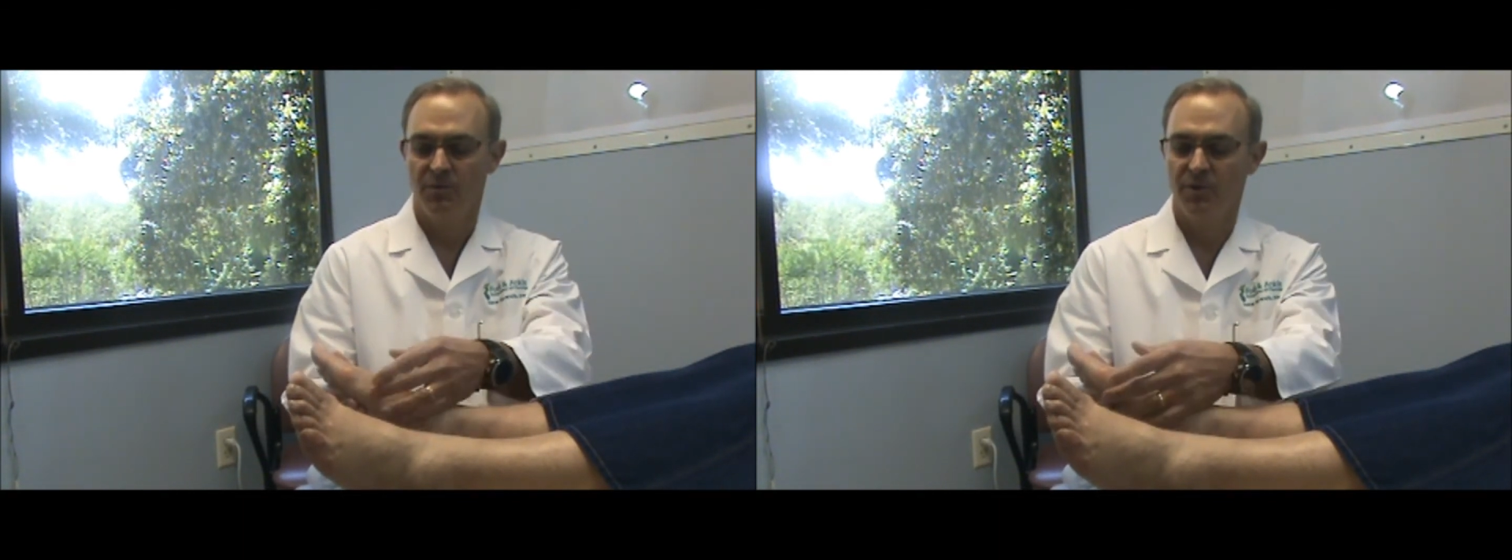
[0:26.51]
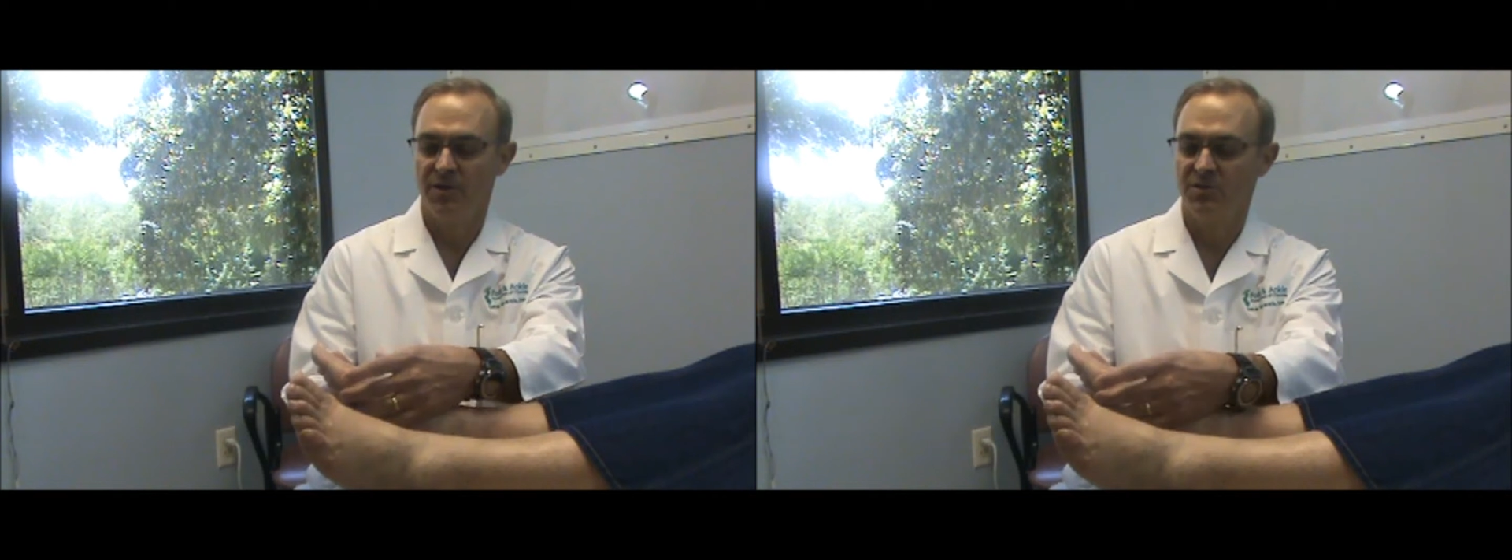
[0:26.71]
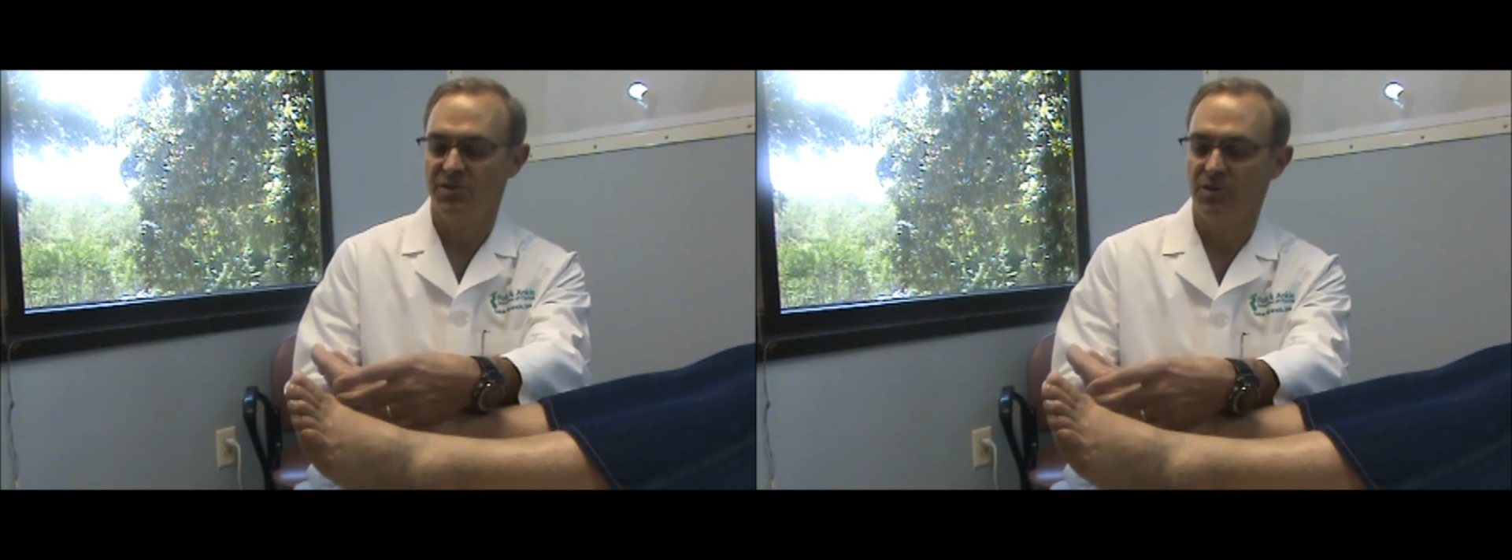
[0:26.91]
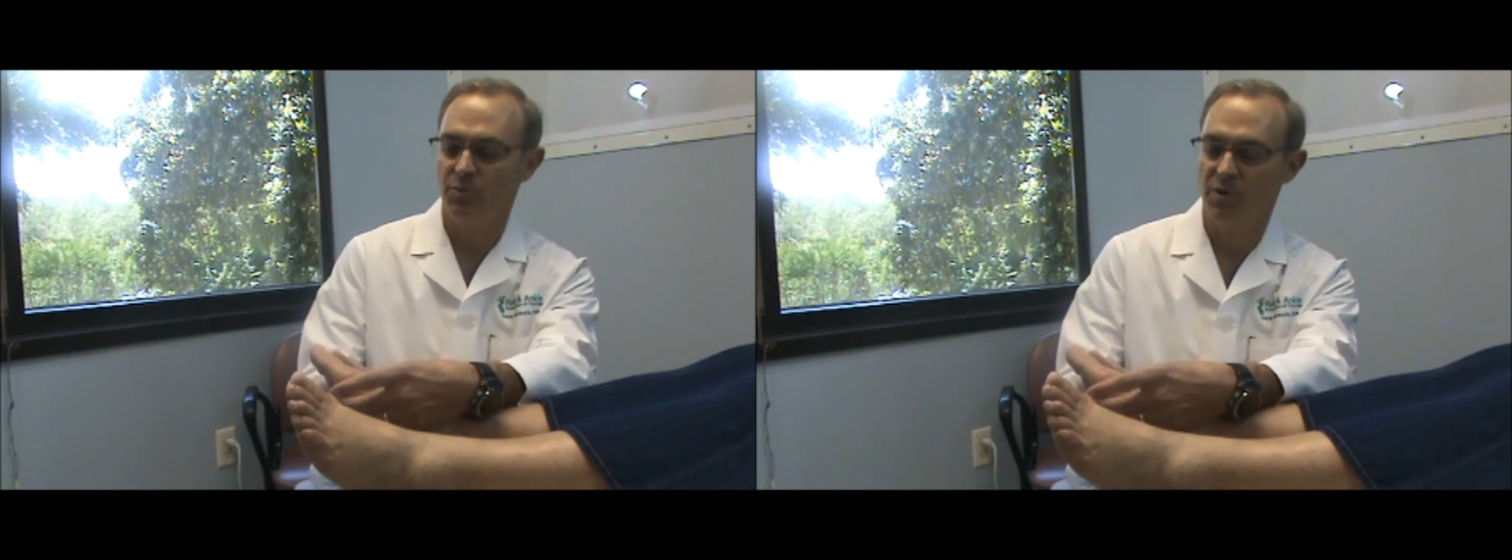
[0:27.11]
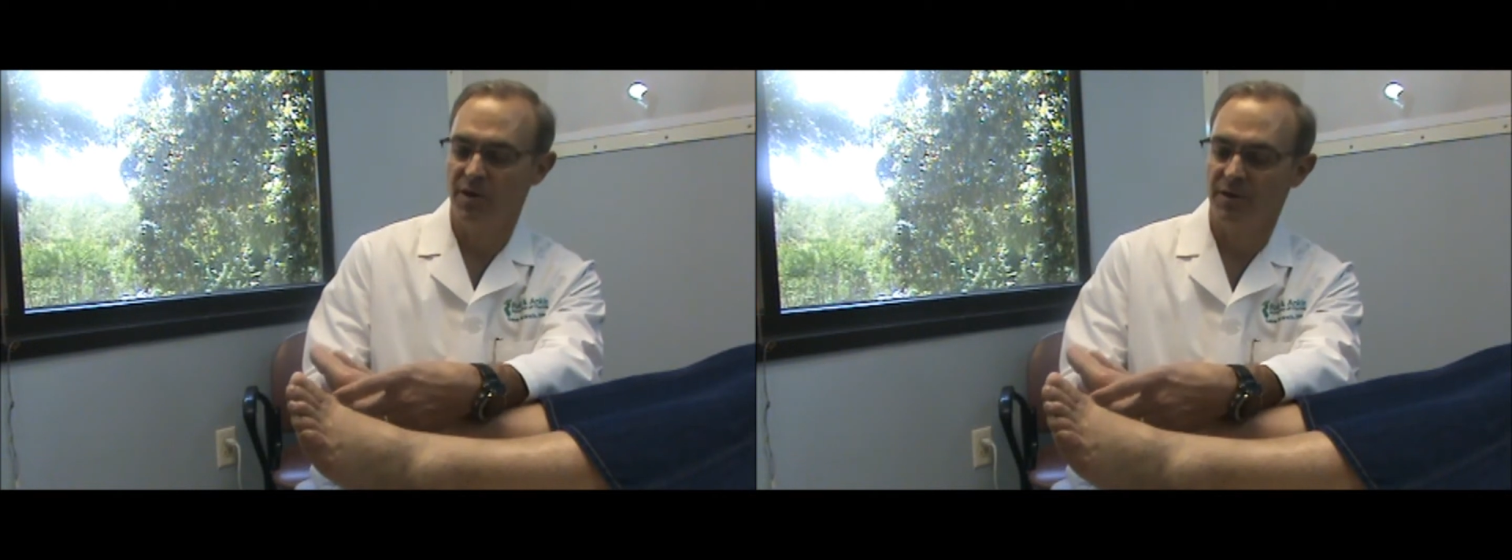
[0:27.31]
We can see
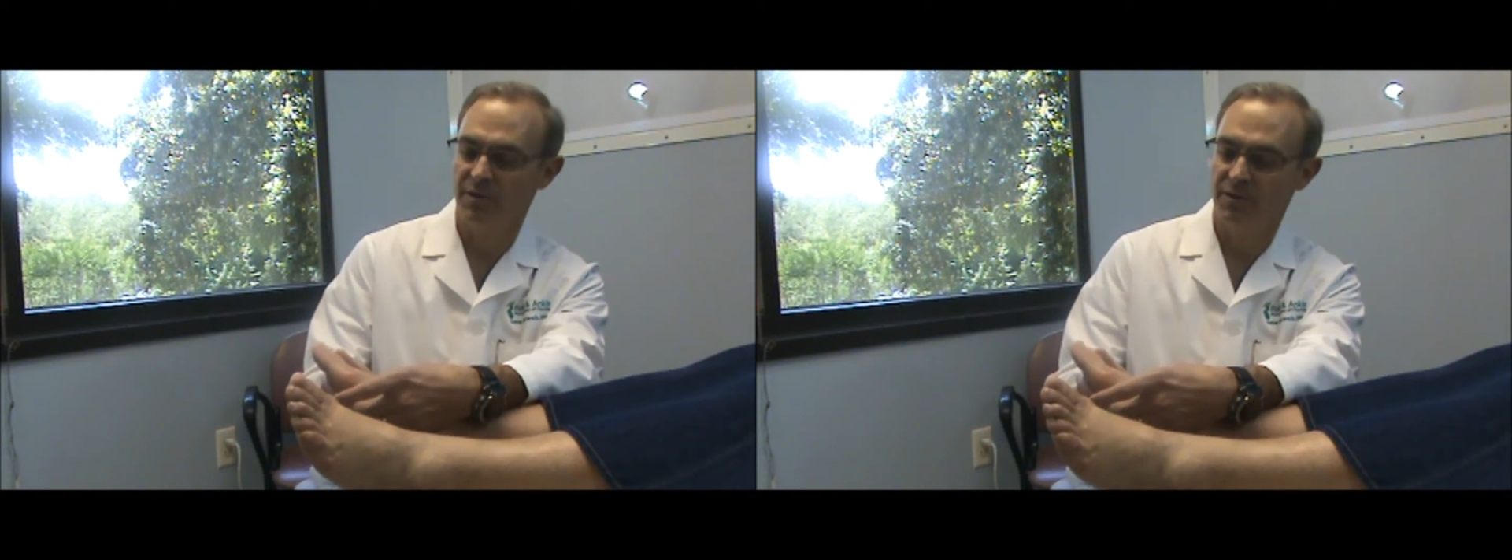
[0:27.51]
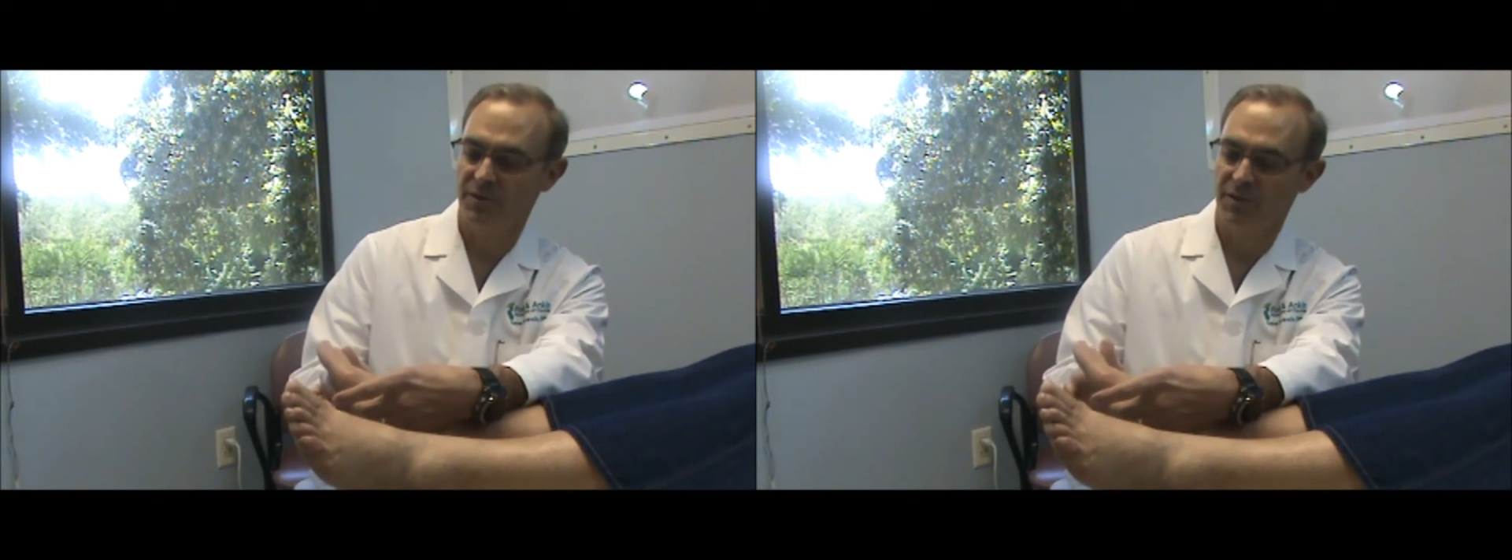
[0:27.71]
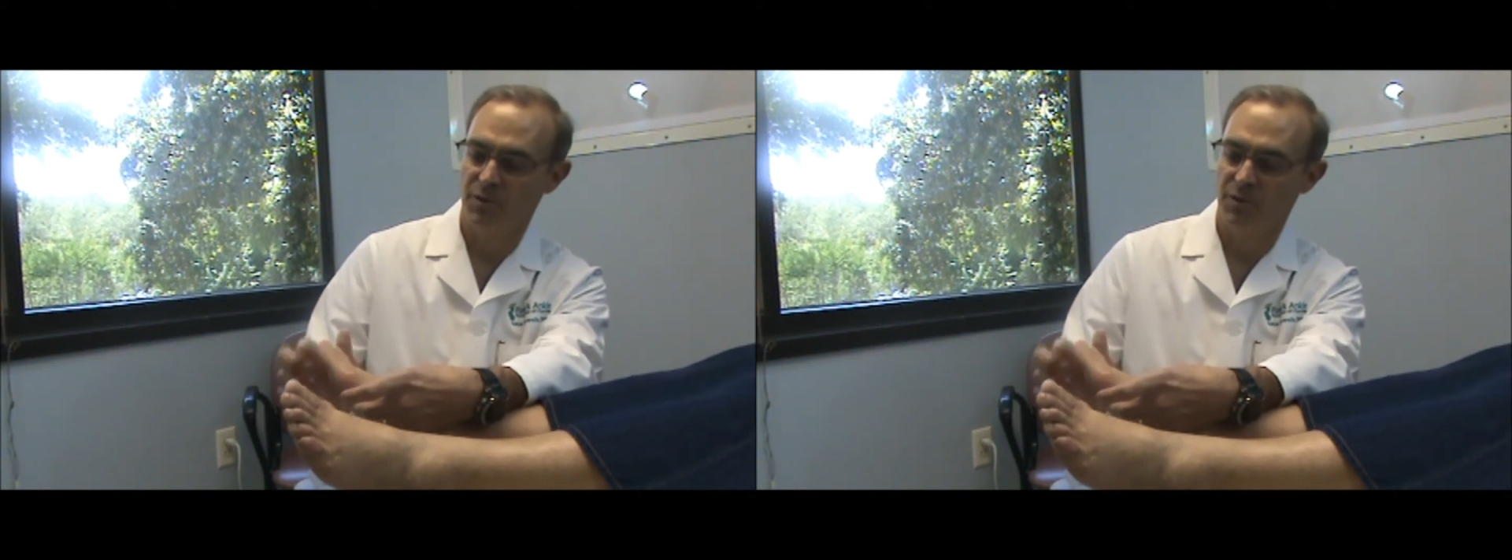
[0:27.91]
where